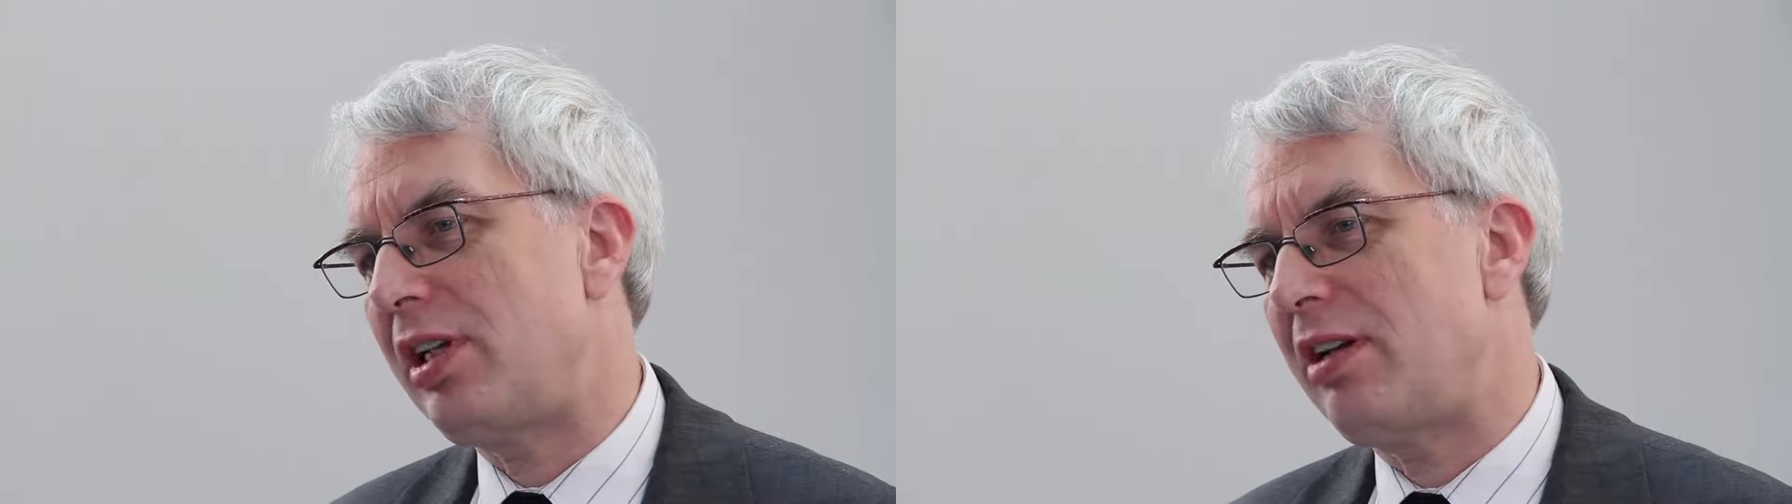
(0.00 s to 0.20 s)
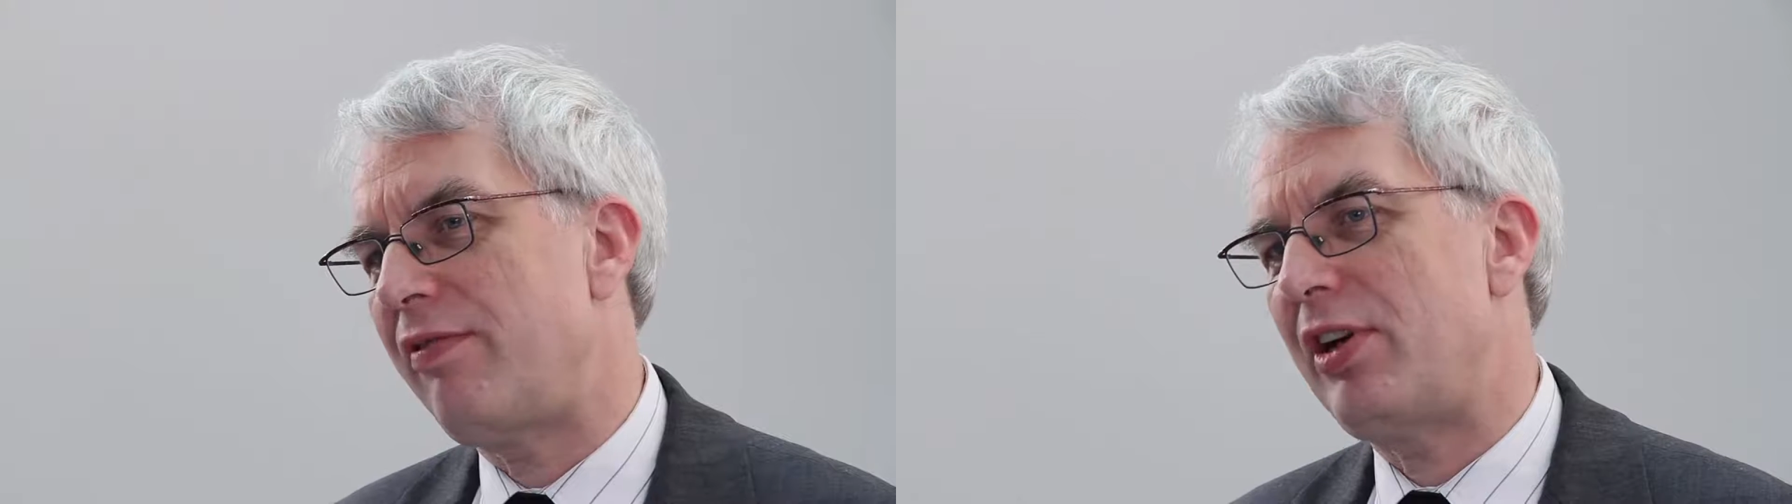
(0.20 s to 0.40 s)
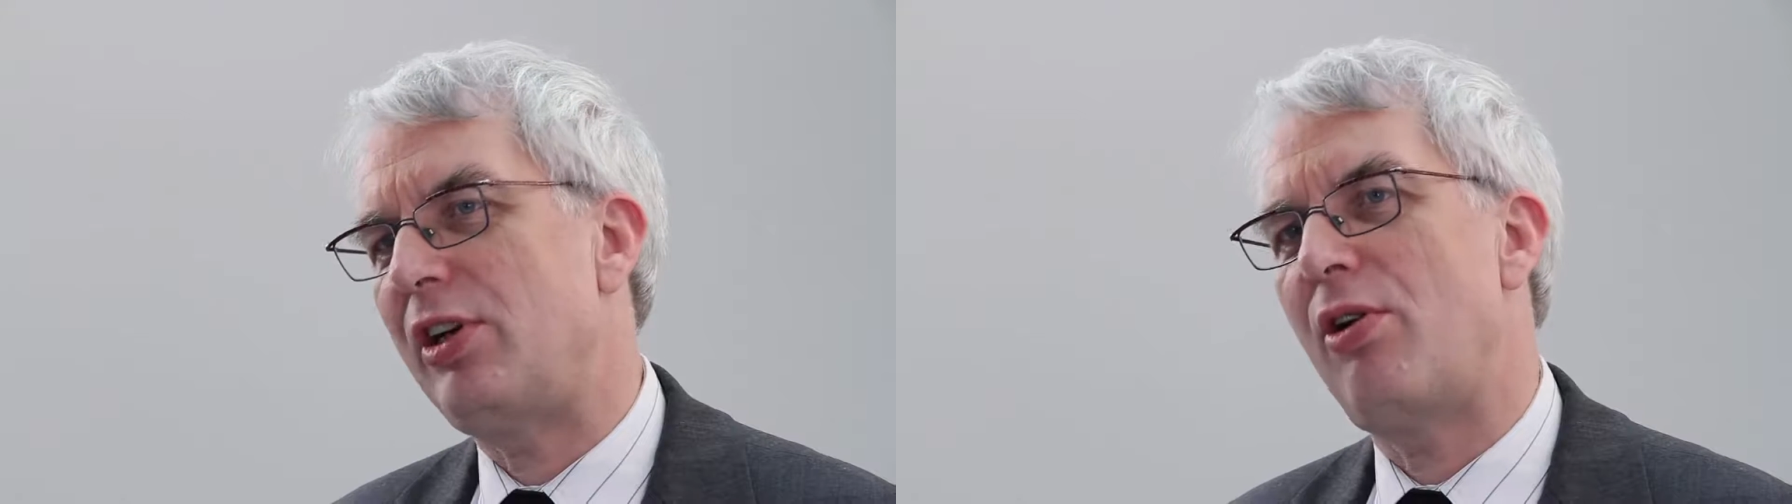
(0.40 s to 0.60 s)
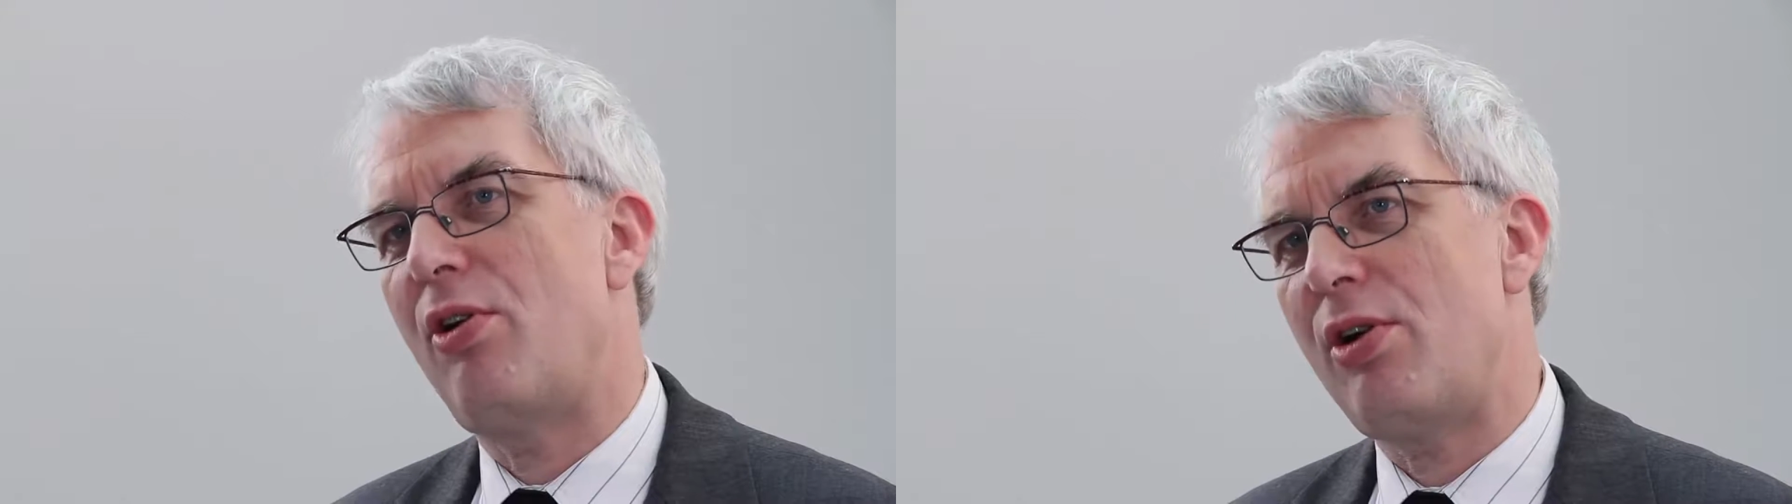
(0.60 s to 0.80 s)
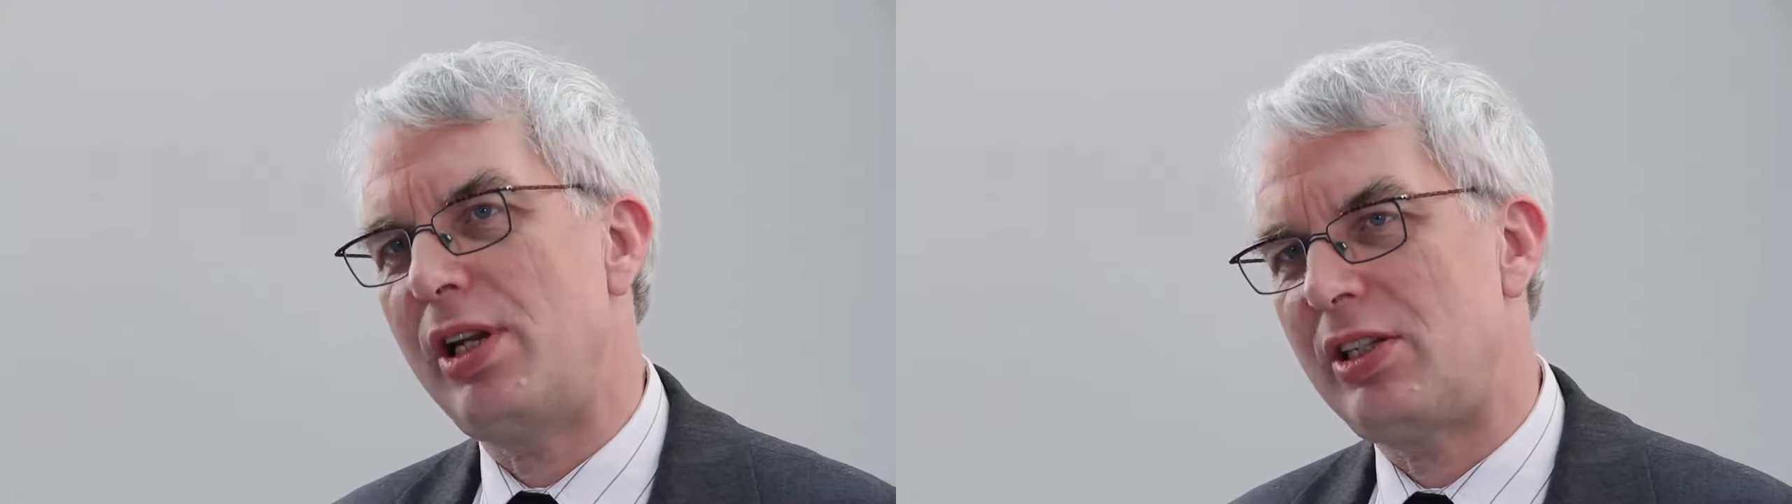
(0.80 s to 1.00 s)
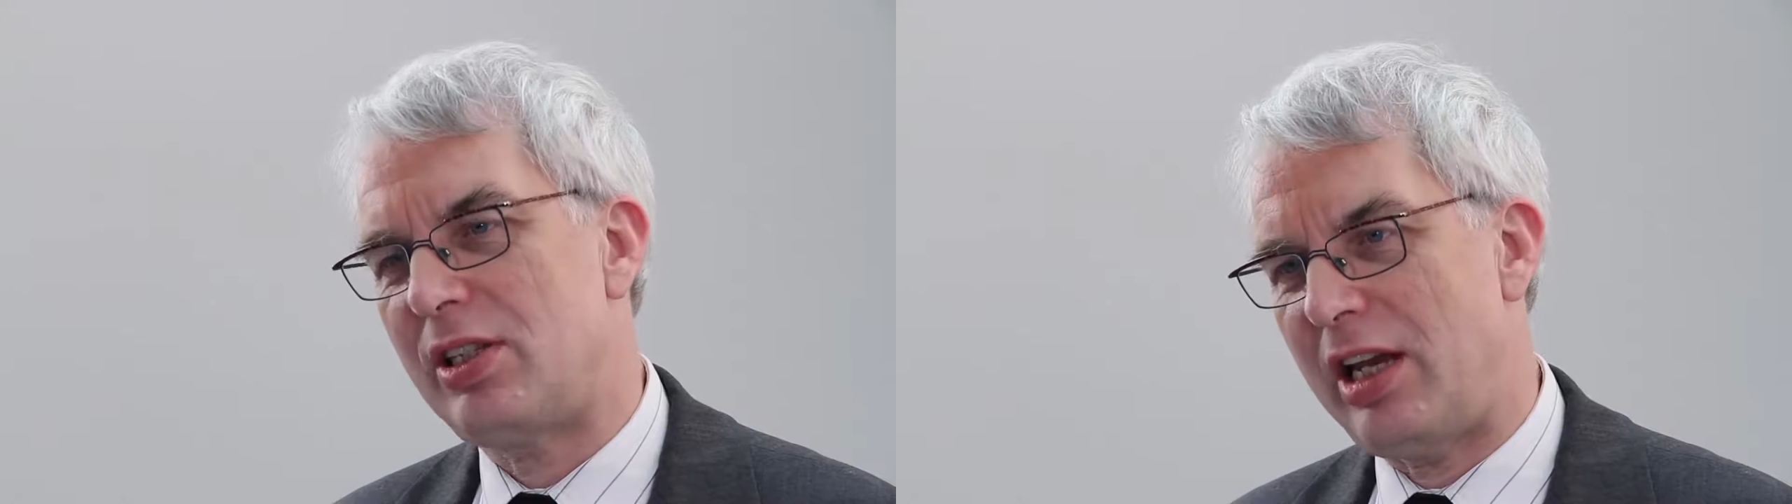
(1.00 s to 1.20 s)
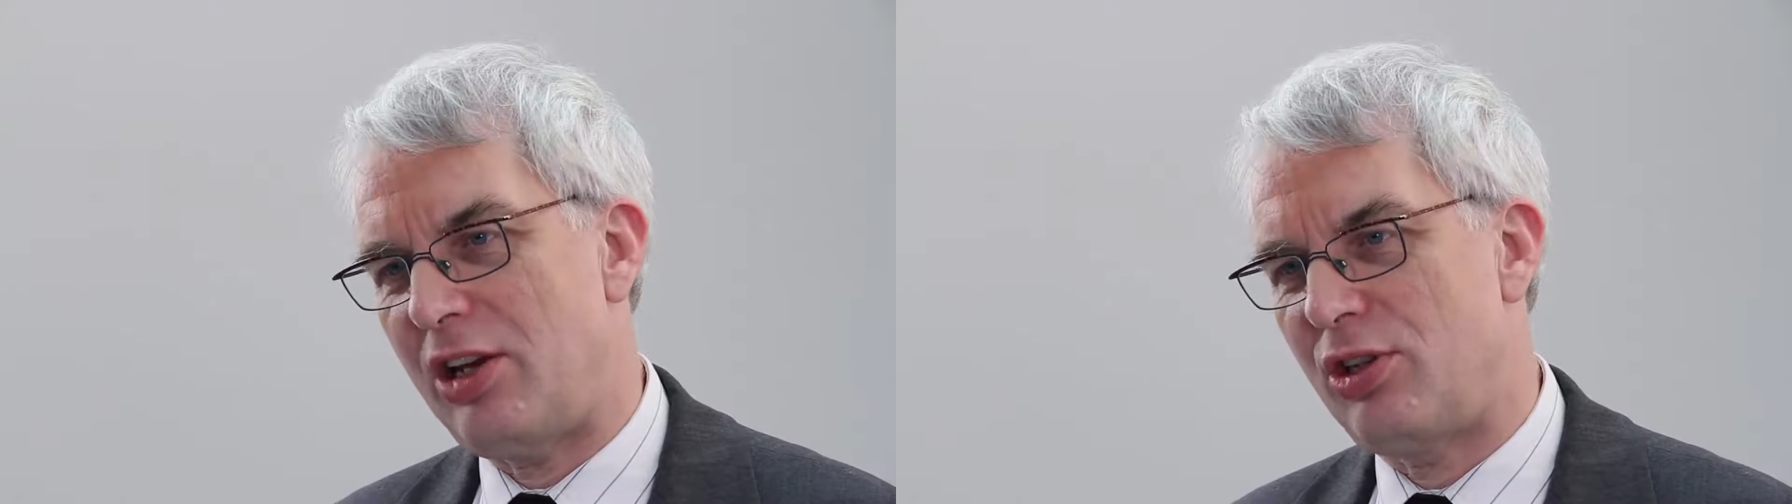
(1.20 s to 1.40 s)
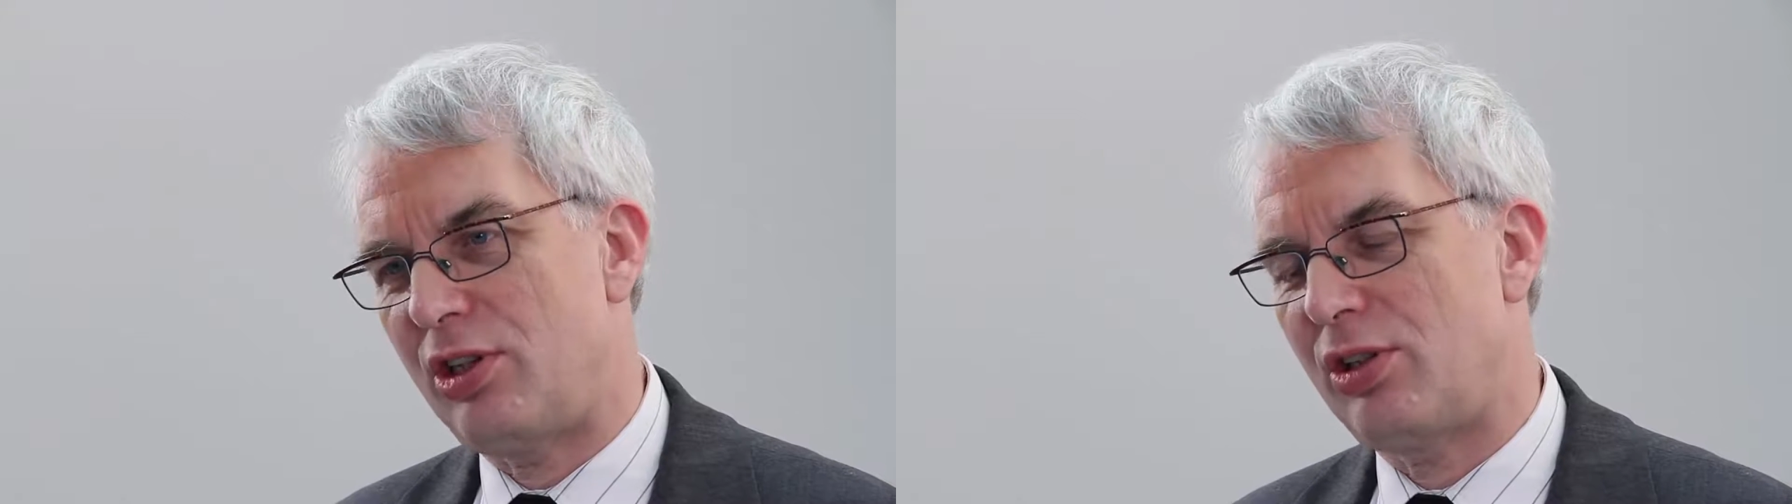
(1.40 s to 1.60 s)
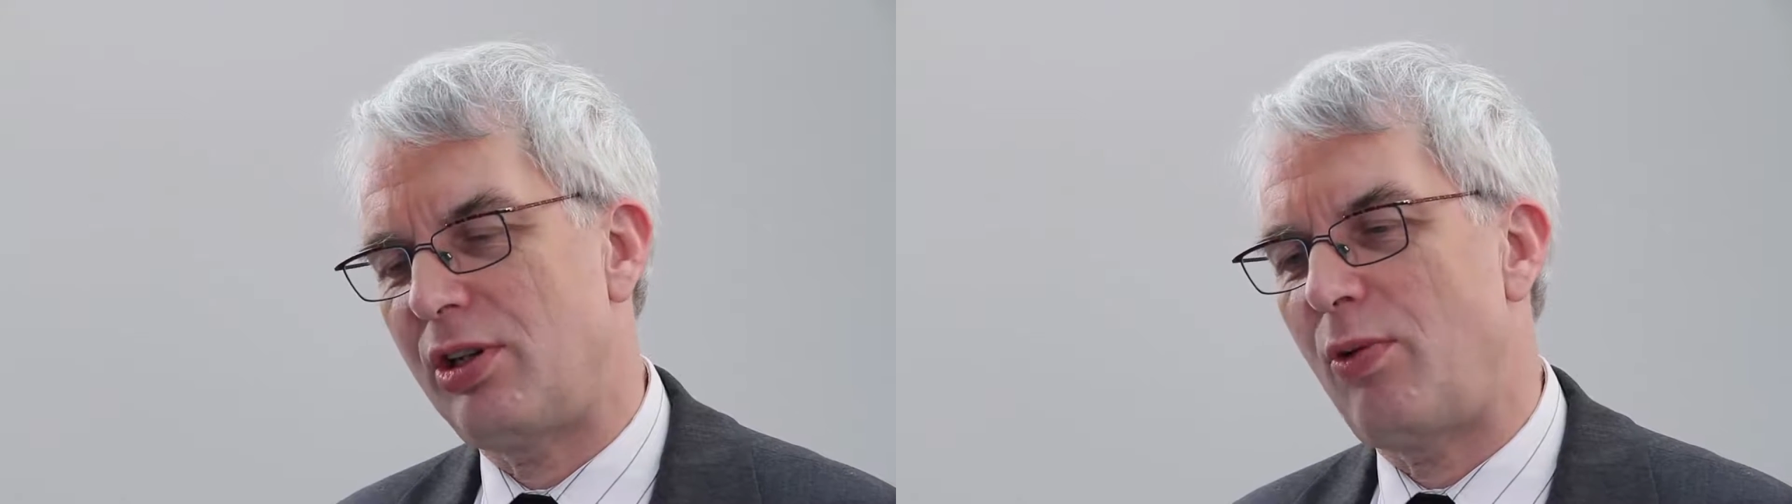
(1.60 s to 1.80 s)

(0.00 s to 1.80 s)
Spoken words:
in the very early stages